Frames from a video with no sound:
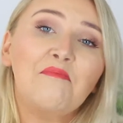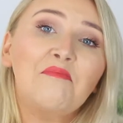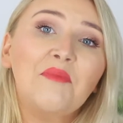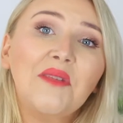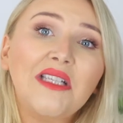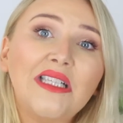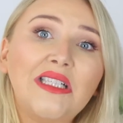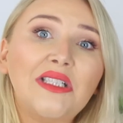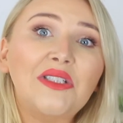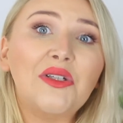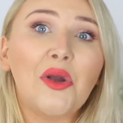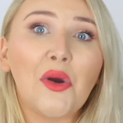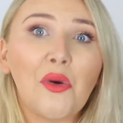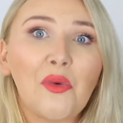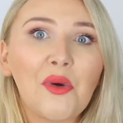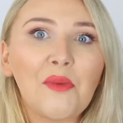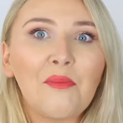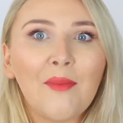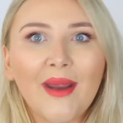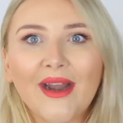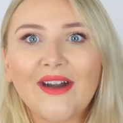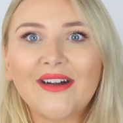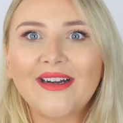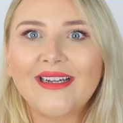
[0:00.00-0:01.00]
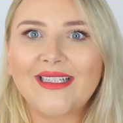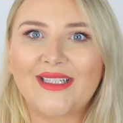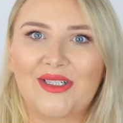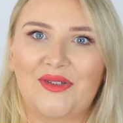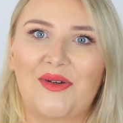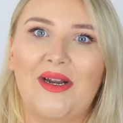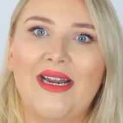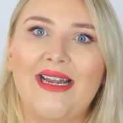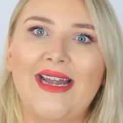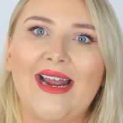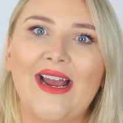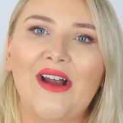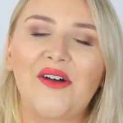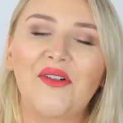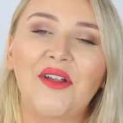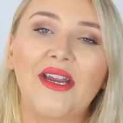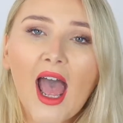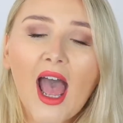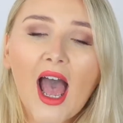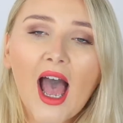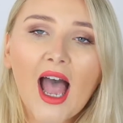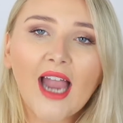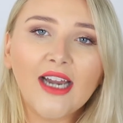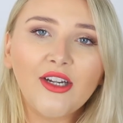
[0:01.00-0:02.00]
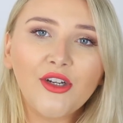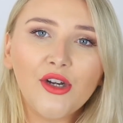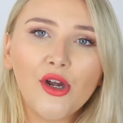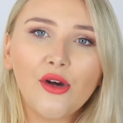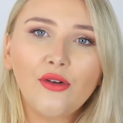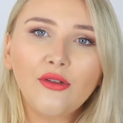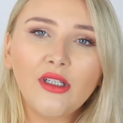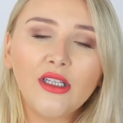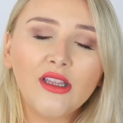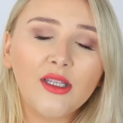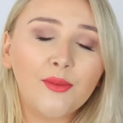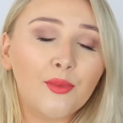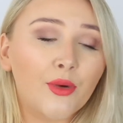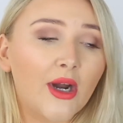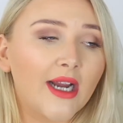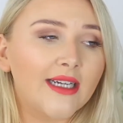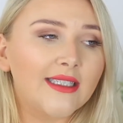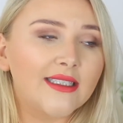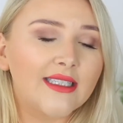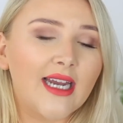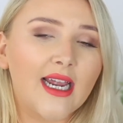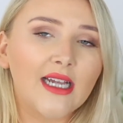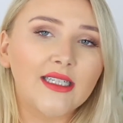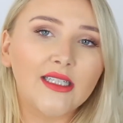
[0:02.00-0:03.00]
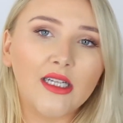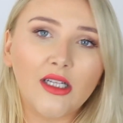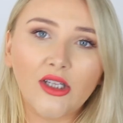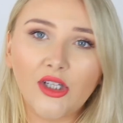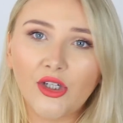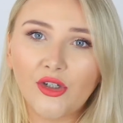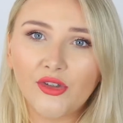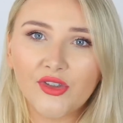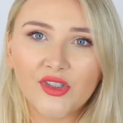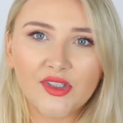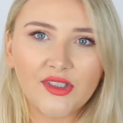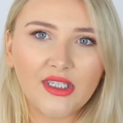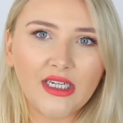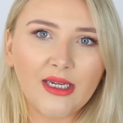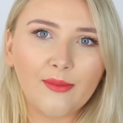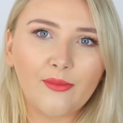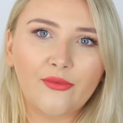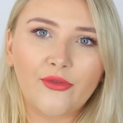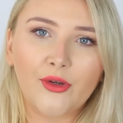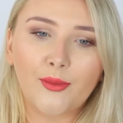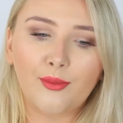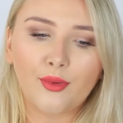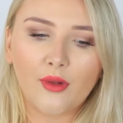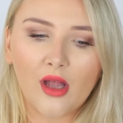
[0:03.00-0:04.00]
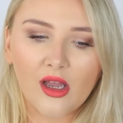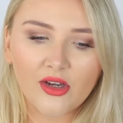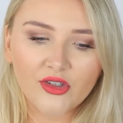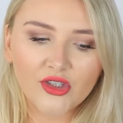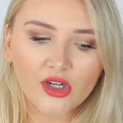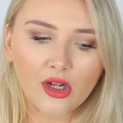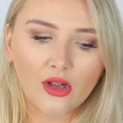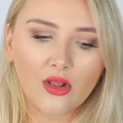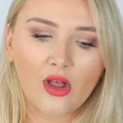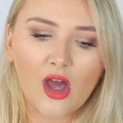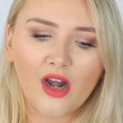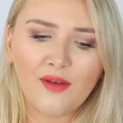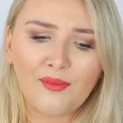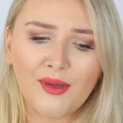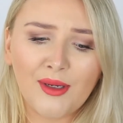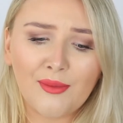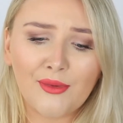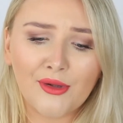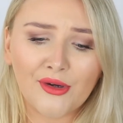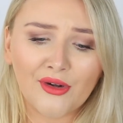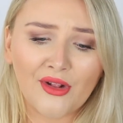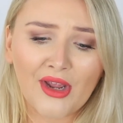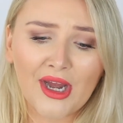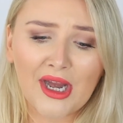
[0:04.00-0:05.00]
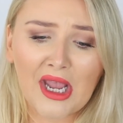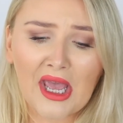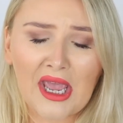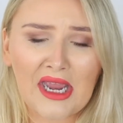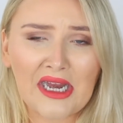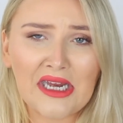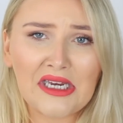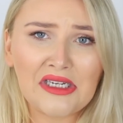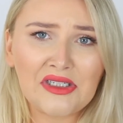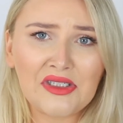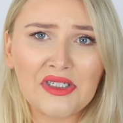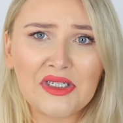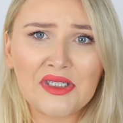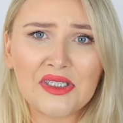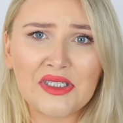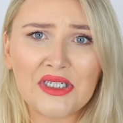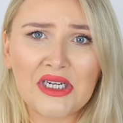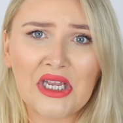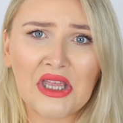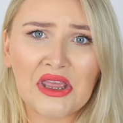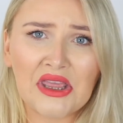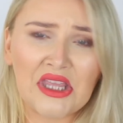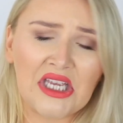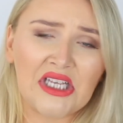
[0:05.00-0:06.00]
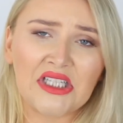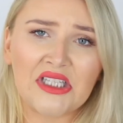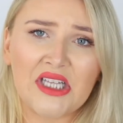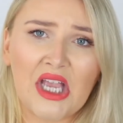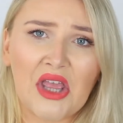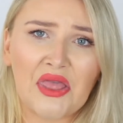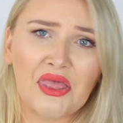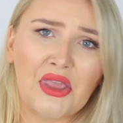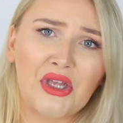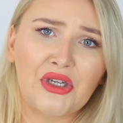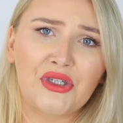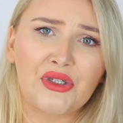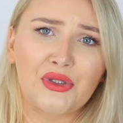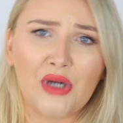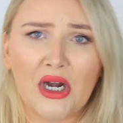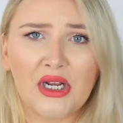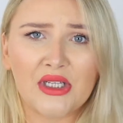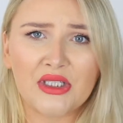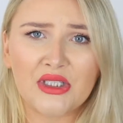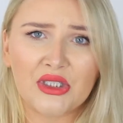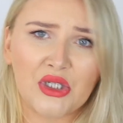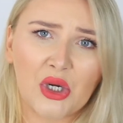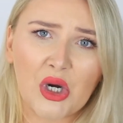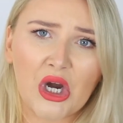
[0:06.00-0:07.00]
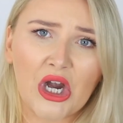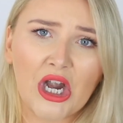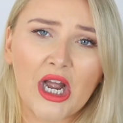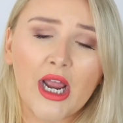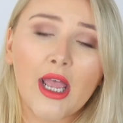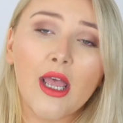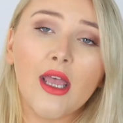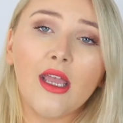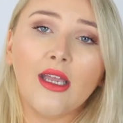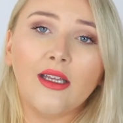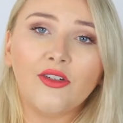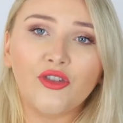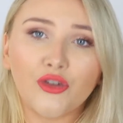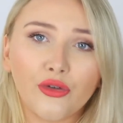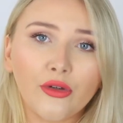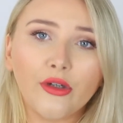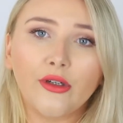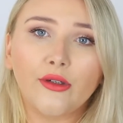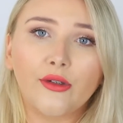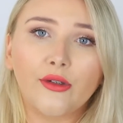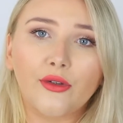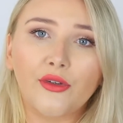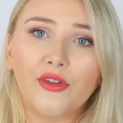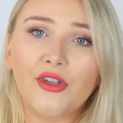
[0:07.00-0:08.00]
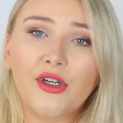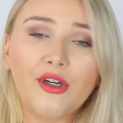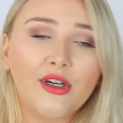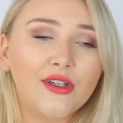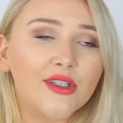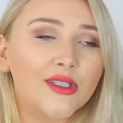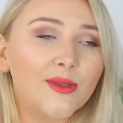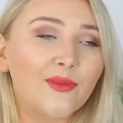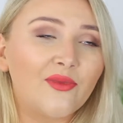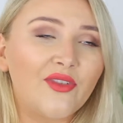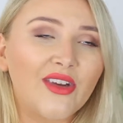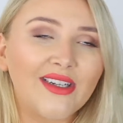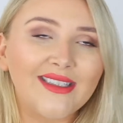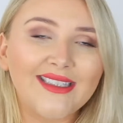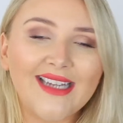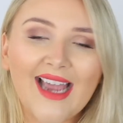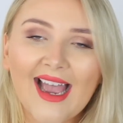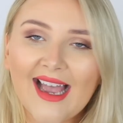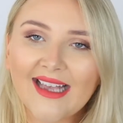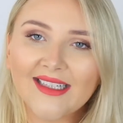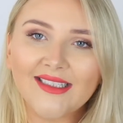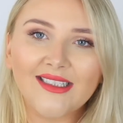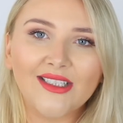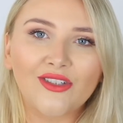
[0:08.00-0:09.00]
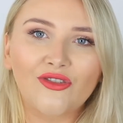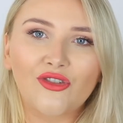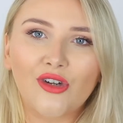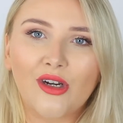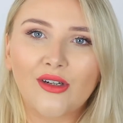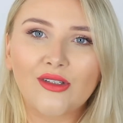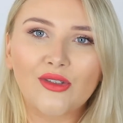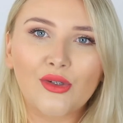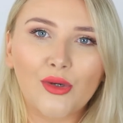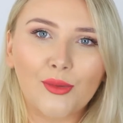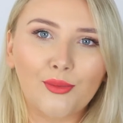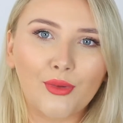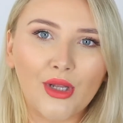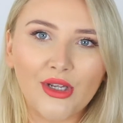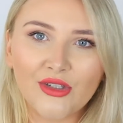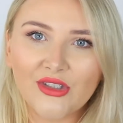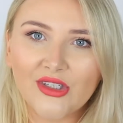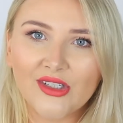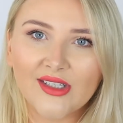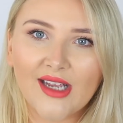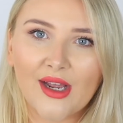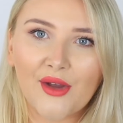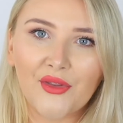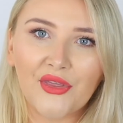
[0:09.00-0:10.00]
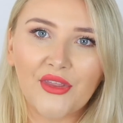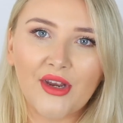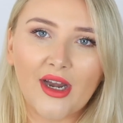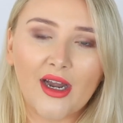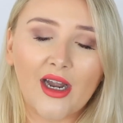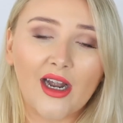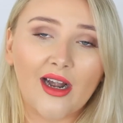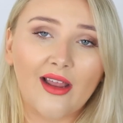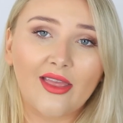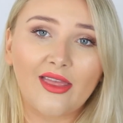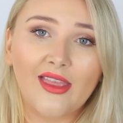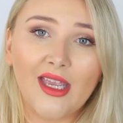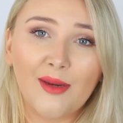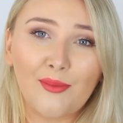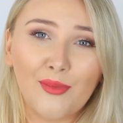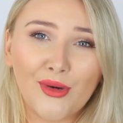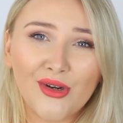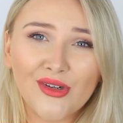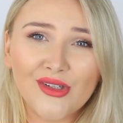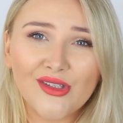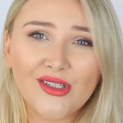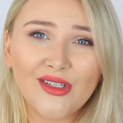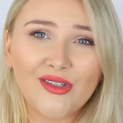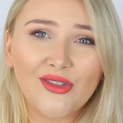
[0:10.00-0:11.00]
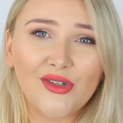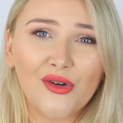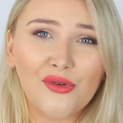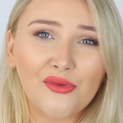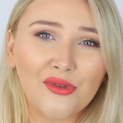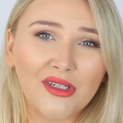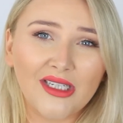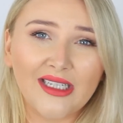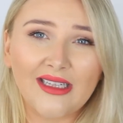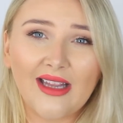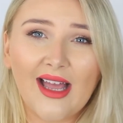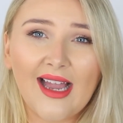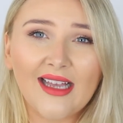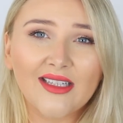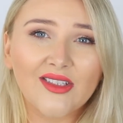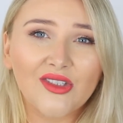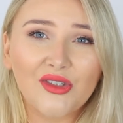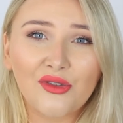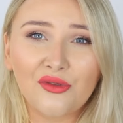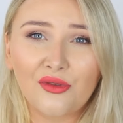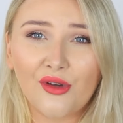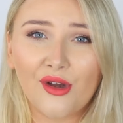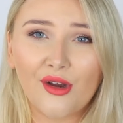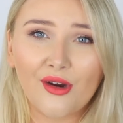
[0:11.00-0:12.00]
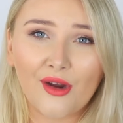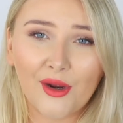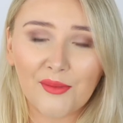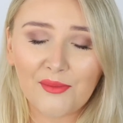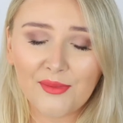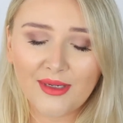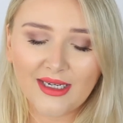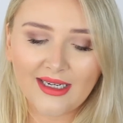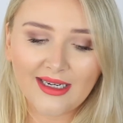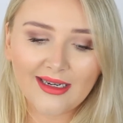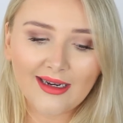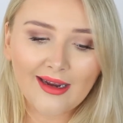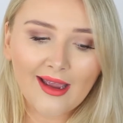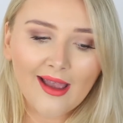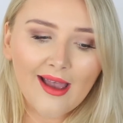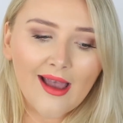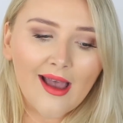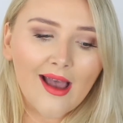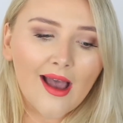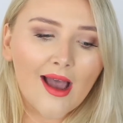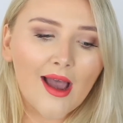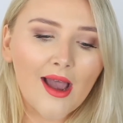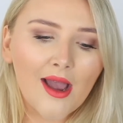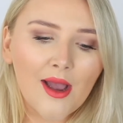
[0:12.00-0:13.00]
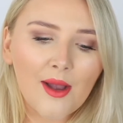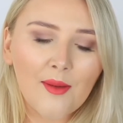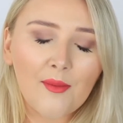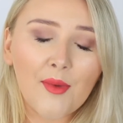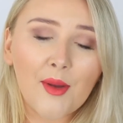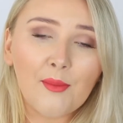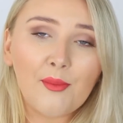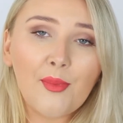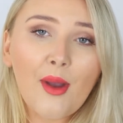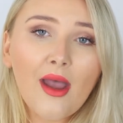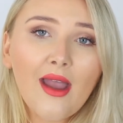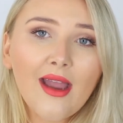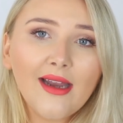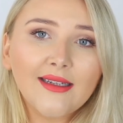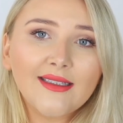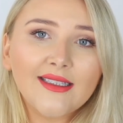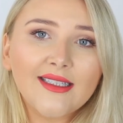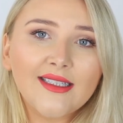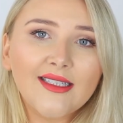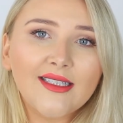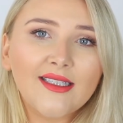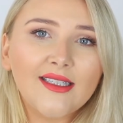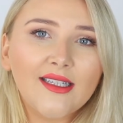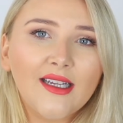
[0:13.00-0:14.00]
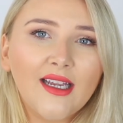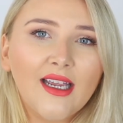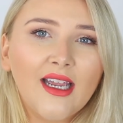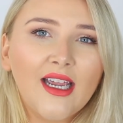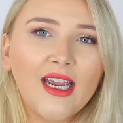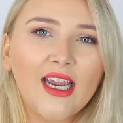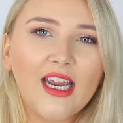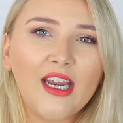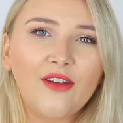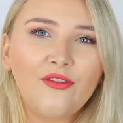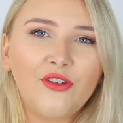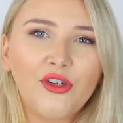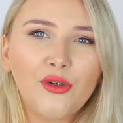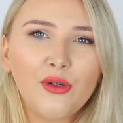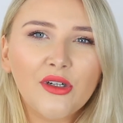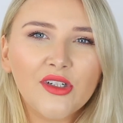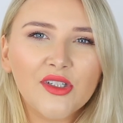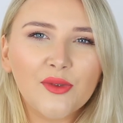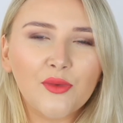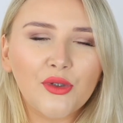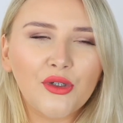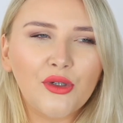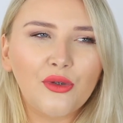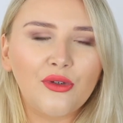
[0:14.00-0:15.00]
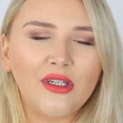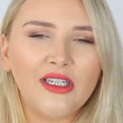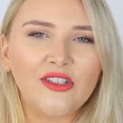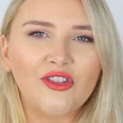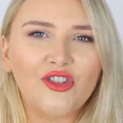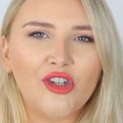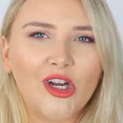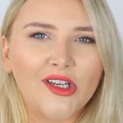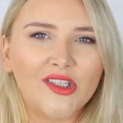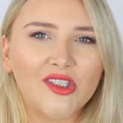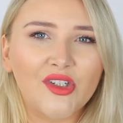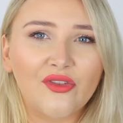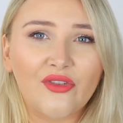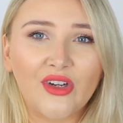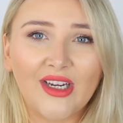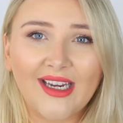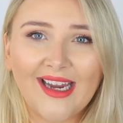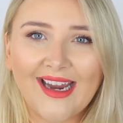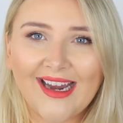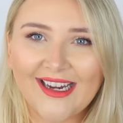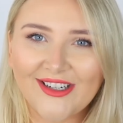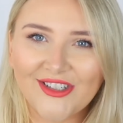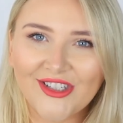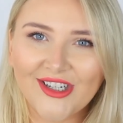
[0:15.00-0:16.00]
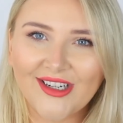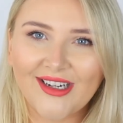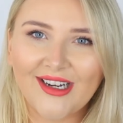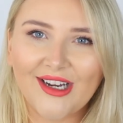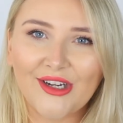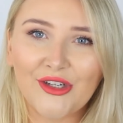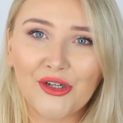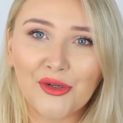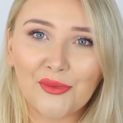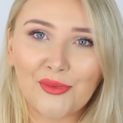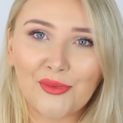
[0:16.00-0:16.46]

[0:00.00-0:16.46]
so embarrassed right now. I know that the price tag's a little steep for blush. A lot of people are like, I can just get this at the drugstore. True, there are some fantastic drugstore blushes out there. They personally don't really last too long on me, but if you are someone who needs justification in your